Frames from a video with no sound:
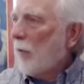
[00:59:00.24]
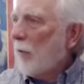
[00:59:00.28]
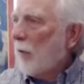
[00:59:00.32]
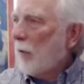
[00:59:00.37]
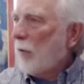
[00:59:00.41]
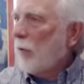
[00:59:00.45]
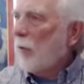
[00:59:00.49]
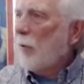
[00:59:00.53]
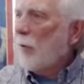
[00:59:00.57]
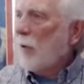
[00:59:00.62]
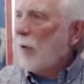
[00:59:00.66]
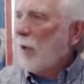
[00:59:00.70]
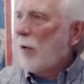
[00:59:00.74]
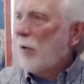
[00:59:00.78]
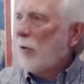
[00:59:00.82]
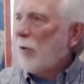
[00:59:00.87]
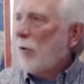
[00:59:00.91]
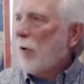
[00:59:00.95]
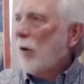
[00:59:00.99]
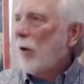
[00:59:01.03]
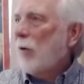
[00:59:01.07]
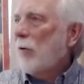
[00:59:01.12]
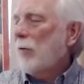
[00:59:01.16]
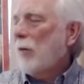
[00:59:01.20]
their unique
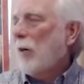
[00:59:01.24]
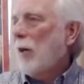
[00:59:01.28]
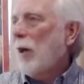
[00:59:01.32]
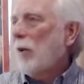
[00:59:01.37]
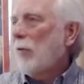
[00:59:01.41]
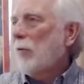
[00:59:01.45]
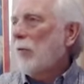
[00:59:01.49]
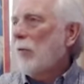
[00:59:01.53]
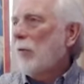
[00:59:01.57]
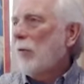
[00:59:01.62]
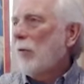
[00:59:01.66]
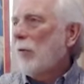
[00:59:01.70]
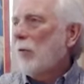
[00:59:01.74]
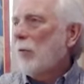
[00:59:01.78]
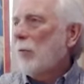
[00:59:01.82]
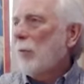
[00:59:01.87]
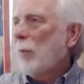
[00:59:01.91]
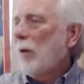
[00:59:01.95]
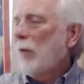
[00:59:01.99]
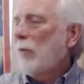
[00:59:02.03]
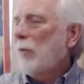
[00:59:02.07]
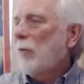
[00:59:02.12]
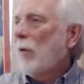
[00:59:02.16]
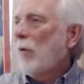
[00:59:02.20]
Christ consciousness
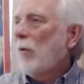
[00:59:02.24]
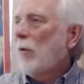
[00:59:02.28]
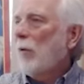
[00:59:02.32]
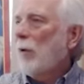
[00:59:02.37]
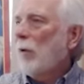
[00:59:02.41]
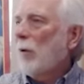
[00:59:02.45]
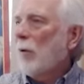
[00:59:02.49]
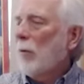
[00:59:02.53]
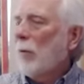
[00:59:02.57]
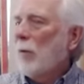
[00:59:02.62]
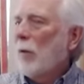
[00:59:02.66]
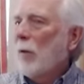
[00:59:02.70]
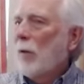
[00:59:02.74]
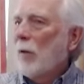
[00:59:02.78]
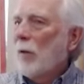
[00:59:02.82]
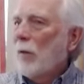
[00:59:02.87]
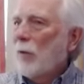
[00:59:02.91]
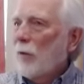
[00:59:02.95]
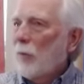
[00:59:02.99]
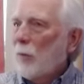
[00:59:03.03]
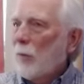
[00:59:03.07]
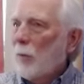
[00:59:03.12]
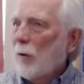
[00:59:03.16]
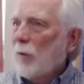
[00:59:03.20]
based on their
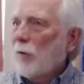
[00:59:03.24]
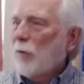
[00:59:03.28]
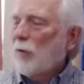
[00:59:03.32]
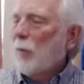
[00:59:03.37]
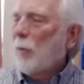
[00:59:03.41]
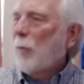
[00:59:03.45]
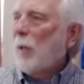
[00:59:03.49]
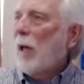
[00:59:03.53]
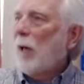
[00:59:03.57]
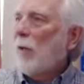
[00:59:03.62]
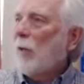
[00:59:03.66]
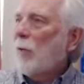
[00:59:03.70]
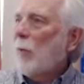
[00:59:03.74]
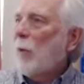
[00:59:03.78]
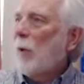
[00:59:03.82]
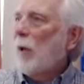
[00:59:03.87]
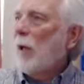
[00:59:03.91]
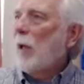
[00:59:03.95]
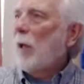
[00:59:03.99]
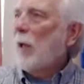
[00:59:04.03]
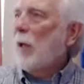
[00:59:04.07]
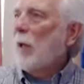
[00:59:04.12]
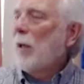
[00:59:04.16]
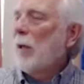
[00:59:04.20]
spiritual
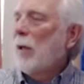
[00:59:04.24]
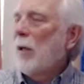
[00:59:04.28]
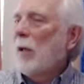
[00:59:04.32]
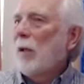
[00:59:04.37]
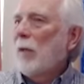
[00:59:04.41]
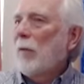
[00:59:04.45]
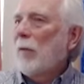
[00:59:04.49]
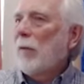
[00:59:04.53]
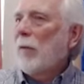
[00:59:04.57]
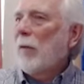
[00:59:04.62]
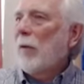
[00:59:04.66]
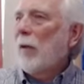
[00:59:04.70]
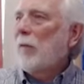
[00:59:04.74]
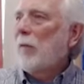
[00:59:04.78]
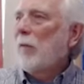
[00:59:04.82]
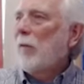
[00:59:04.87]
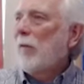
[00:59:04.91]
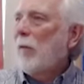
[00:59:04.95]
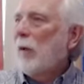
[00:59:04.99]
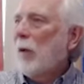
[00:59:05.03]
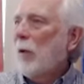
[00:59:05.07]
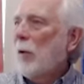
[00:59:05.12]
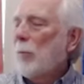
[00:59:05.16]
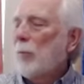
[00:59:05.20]
pathway that they've
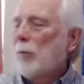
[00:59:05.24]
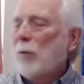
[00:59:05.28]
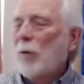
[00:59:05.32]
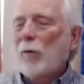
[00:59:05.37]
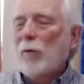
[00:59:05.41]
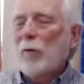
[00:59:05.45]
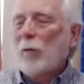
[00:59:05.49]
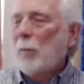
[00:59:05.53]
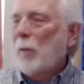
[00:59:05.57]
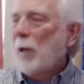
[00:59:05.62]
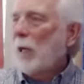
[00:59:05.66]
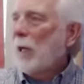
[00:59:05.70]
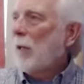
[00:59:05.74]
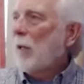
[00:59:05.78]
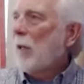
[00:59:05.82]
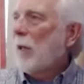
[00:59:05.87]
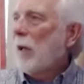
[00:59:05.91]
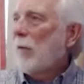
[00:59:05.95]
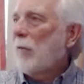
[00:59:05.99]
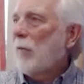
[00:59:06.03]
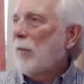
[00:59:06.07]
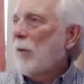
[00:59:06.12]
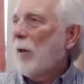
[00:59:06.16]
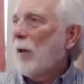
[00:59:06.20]
developed over many
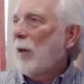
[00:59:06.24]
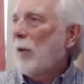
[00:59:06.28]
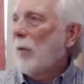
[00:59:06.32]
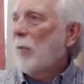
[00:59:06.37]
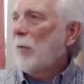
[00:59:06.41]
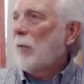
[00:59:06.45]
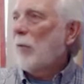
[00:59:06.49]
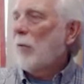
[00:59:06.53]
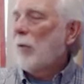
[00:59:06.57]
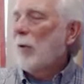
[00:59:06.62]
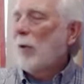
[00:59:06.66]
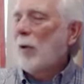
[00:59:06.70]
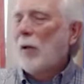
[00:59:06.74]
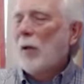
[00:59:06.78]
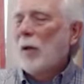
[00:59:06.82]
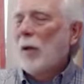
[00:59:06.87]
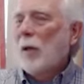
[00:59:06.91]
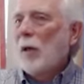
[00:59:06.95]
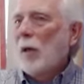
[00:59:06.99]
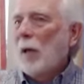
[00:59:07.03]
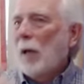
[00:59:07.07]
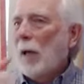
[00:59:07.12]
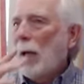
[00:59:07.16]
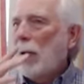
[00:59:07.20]
lifetimes.
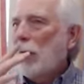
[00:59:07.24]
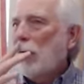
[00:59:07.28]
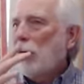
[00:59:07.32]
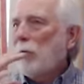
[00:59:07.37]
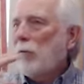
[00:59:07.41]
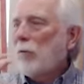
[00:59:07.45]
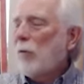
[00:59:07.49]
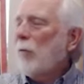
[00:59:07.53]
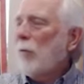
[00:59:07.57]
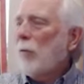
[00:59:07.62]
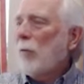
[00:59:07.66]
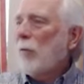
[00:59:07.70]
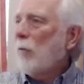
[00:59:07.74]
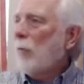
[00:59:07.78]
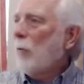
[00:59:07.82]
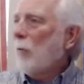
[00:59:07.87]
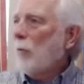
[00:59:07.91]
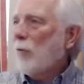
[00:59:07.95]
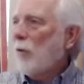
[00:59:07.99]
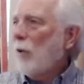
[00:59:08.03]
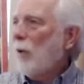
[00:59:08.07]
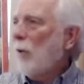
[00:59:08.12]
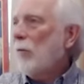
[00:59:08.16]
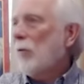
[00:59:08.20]
And it's different
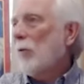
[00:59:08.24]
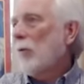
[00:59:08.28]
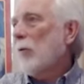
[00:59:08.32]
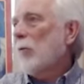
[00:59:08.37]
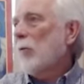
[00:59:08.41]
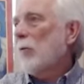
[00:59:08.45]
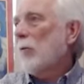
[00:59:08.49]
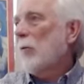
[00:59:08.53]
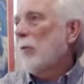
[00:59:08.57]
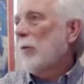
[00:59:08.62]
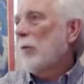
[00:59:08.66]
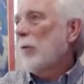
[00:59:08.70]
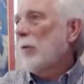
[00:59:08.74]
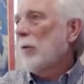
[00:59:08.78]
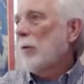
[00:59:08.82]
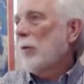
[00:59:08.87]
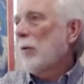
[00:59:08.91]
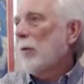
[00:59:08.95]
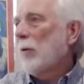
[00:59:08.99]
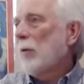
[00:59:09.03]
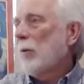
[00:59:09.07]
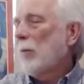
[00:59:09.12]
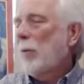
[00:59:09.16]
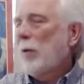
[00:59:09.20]
from Jesus,
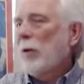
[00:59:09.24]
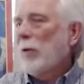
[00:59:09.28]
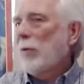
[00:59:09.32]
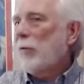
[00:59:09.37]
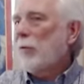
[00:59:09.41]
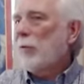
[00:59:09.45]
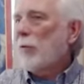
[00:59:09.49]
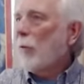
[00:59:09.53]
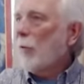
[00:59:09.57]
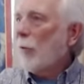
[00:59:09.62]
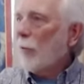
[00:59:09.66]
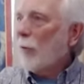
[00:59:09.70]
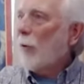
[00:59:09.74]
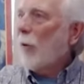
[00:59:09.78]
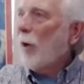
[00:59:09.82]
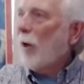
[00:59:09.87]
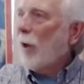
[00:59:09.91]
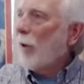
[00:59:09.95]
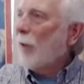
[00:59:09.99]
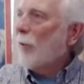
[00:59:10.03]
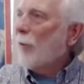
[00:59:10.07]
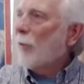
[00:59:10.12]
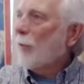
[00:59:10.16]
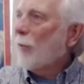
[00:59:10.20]
but it's still the
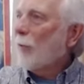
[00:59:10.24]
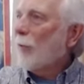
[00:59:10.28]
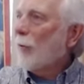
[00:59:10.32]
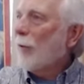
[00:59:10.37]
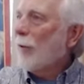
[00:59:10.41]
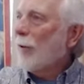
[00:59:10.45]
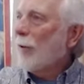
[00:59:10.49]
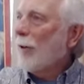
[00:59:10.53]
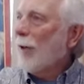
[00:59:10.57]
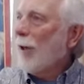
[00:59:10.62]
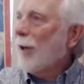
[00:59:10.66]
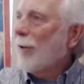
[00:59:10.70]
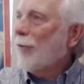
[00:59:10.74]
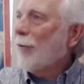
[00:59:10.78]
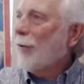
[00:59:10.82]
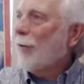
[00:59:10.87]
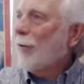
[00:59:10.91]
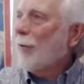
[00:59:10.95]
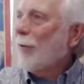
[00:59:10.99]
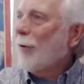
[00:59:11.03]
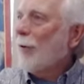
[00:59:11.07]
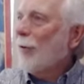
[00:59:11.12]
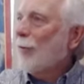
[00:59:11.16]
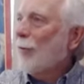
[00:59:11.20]
Christ
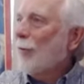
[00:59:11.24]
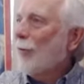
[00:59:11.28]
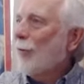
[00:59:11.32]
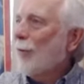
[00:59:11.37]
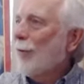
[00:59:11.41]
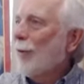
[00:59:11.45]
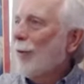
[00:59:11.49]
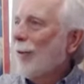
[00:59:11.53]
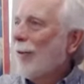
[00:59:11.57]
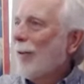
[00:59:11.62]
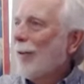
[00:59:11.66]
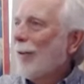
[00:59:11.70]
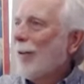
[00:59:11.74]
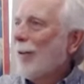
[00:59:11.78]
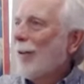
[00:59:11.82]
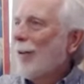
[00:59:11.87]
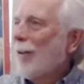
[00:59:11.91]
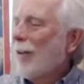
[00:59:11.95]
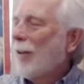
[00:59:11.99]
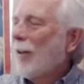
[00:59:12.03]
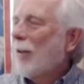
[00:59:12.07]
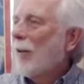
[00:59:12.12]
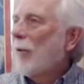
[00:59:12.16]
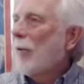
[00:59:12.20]
consciousness. Yeah.
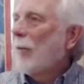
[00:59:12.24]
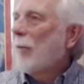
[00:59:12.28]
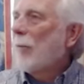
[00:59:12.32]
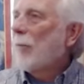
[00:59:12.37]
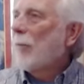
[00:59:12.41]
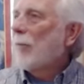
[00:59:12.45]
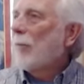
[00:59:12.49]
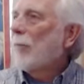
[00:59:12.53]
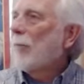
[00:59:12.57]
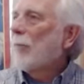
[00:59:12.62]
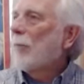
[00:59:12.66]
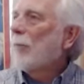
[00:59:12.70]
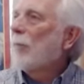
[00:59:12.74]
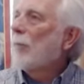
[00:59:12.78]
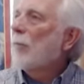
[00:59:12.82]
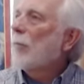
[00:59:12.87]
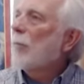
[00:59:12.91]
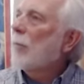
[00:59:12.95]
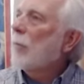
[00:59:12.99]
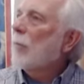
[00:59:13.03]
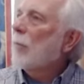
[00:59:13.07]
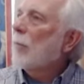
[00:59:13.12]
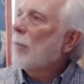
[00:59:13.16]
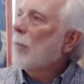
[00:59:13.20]
I mean, in,
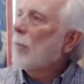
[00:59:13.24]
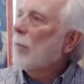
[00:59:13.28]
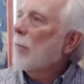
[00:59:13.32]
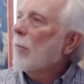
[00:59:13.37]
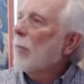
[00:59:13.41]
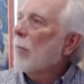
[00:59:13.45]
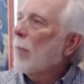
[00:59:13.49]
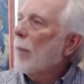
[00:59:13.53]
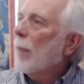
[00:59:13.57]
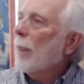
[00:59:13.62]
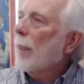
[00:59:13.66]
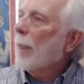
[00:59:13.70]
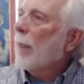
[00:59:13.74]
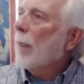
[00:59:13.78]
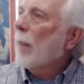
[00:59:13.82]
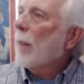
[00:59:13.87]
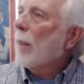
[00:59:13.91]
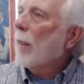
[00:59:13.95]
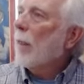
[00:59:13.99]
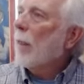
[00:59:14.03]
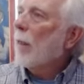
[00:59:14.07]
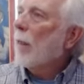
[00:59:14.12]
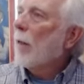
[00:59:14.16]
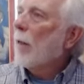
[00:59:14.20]
in
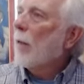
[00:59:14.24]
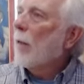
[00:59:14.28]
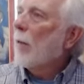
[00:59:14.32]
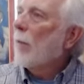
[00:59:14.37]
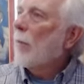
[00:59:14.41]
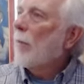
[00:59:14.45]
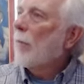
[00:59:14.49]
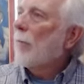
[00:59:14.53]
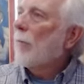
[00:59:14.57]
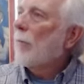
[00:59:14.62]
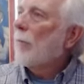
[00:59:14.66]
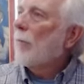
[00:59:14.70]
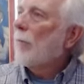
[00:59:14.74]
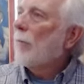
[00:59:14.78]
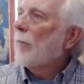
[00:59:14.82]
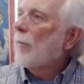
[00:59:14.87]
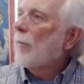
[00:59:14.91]
relationship with uh,